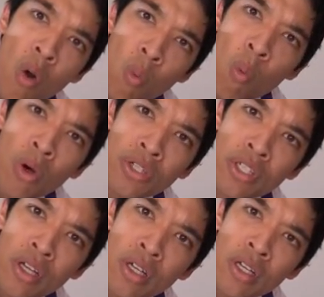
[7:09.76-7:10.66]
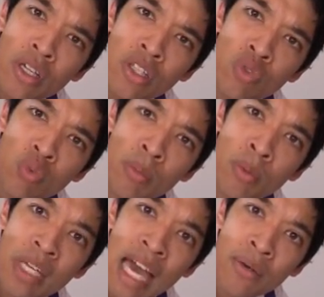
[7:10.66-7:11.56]
water
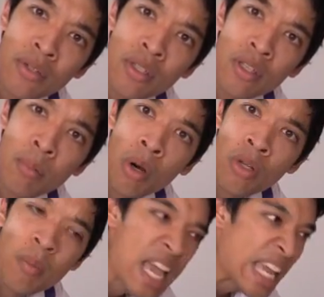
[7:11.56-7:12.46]
dribbled out the bottom.